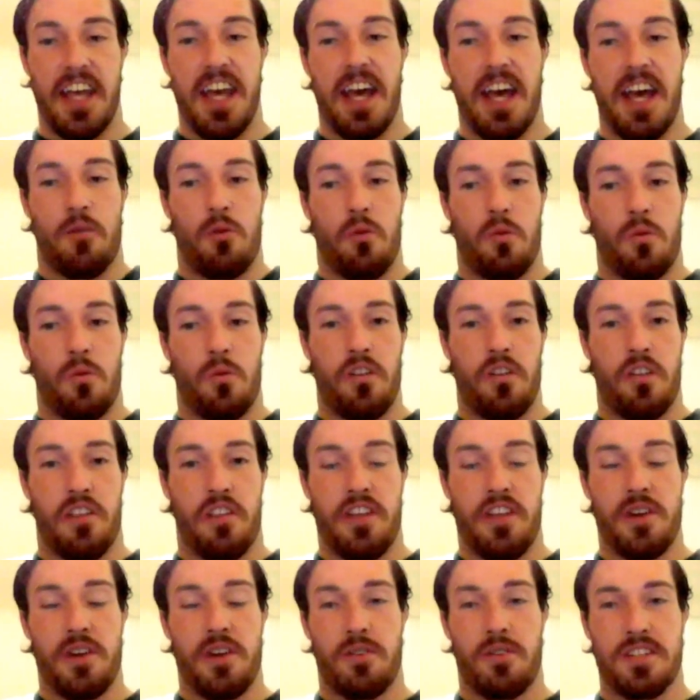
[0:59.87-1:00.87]
Yeah. Well, the
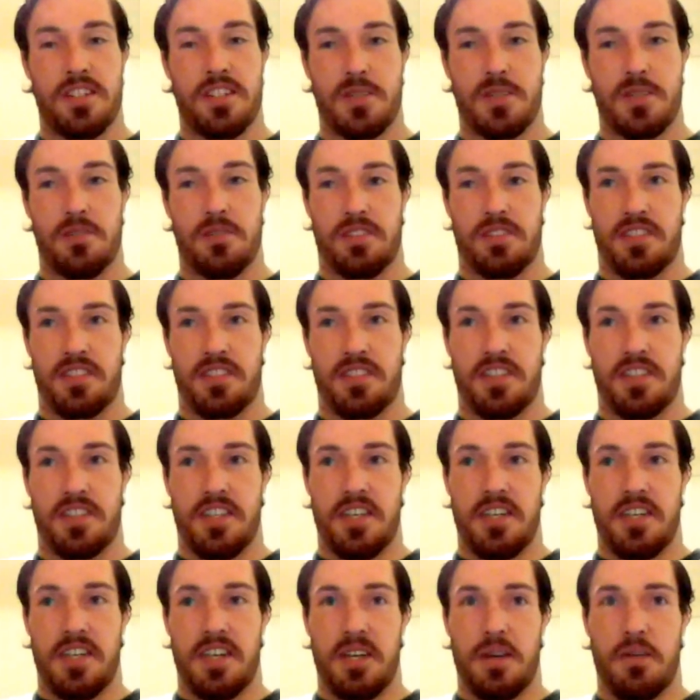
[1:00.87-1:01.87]
thing was, it was.
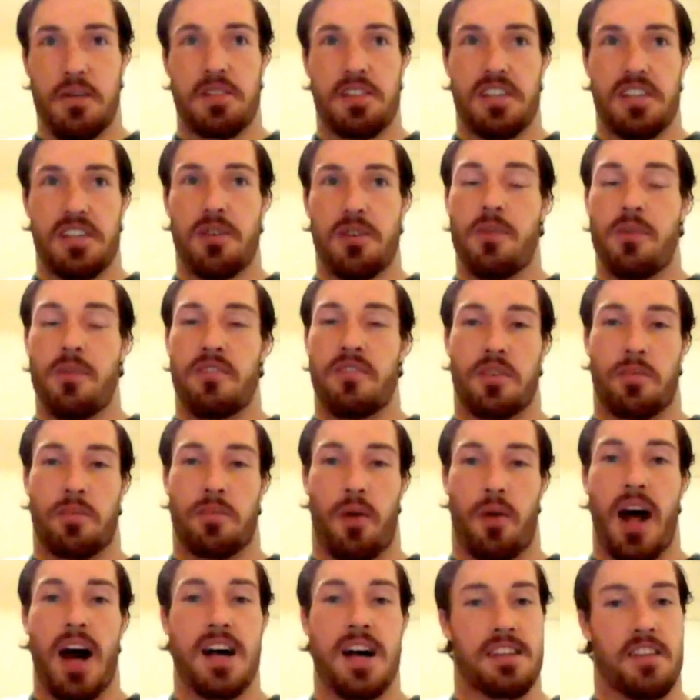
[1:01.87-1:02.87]
It was a little bit of a
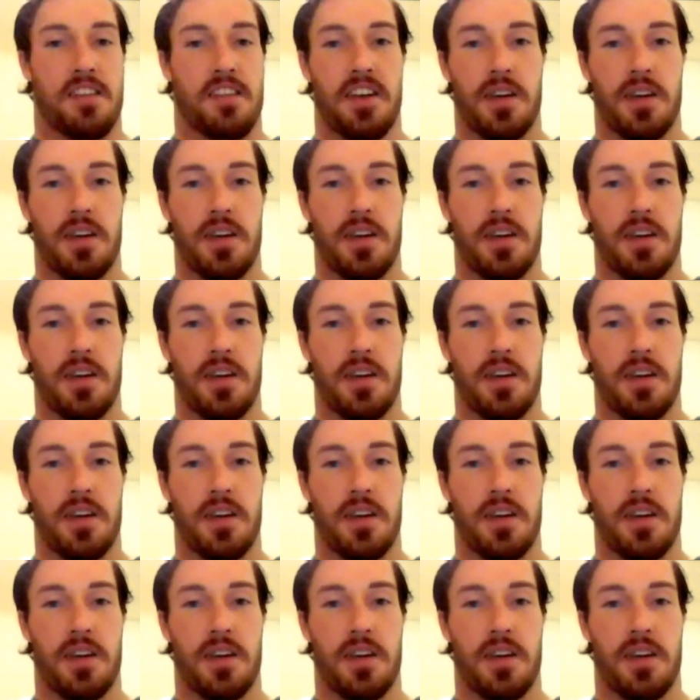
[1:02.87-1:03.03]
surprise.